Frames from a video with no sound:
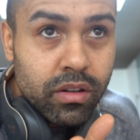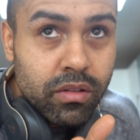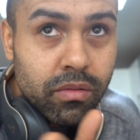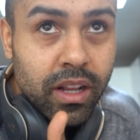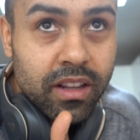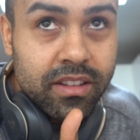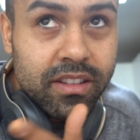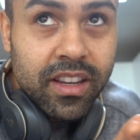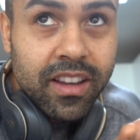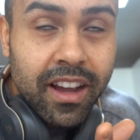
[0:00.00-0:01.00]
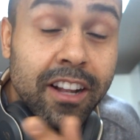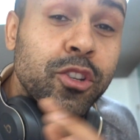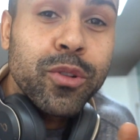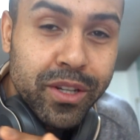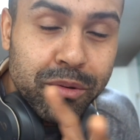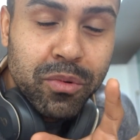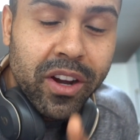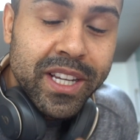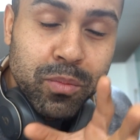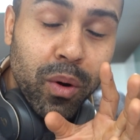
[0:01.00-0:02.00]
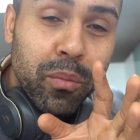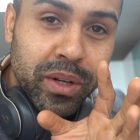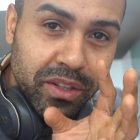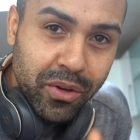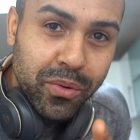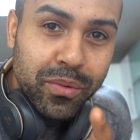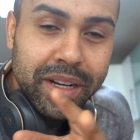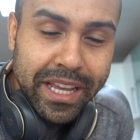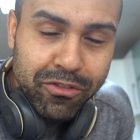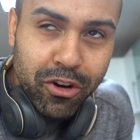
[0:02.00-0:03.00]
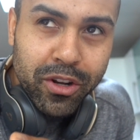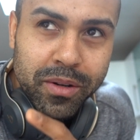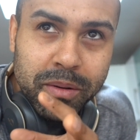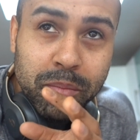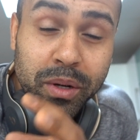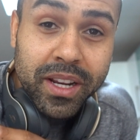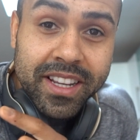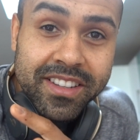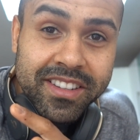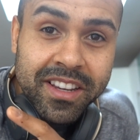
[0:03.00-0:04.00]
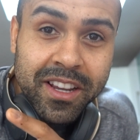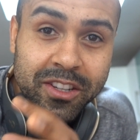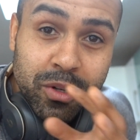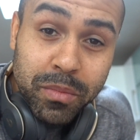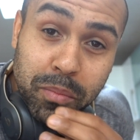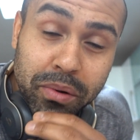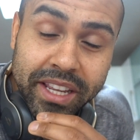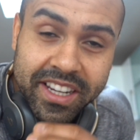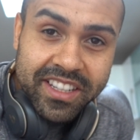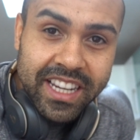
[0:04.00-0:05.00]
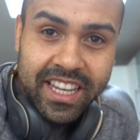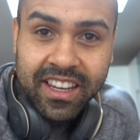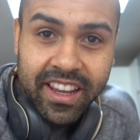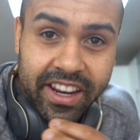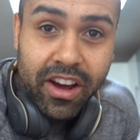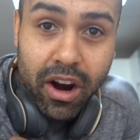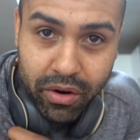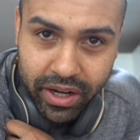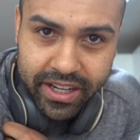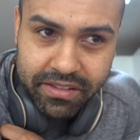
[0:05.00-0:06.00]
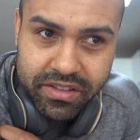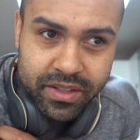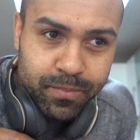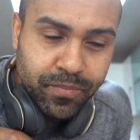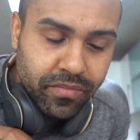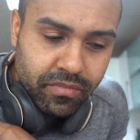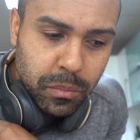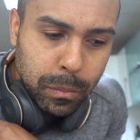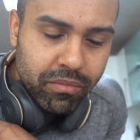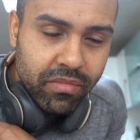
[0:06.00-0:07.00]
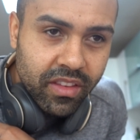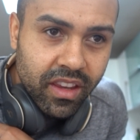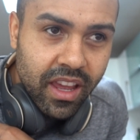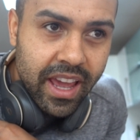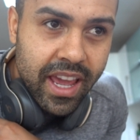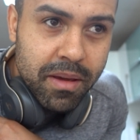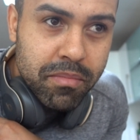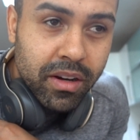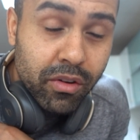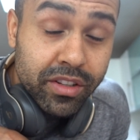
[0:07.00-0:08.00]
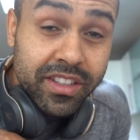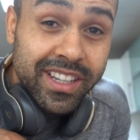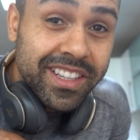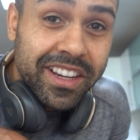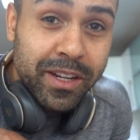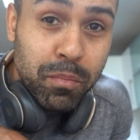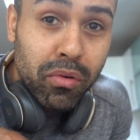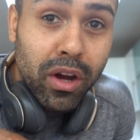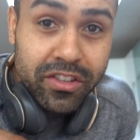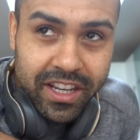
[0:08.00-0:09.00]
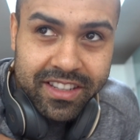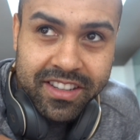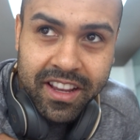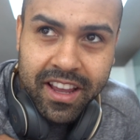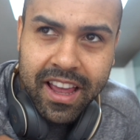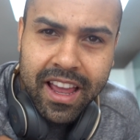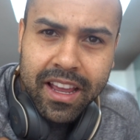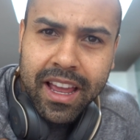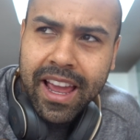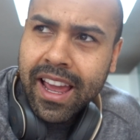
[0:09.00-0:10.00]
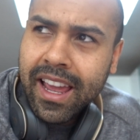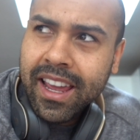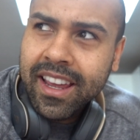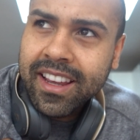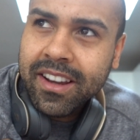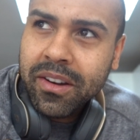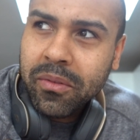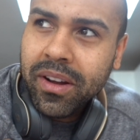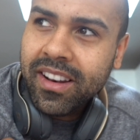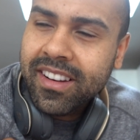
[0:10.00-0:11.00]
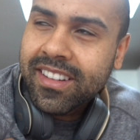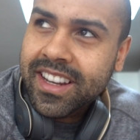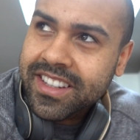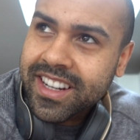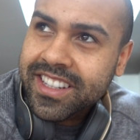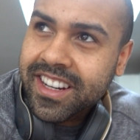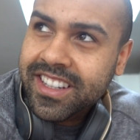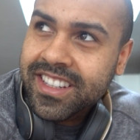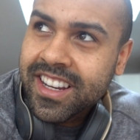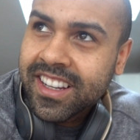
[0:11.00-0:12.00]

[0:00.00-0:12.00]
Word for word: well, to I'll show you guys what we do later on, but it's something pretty exciting in our lives, um, or it's an exciting process. Uh, well, is it exciting?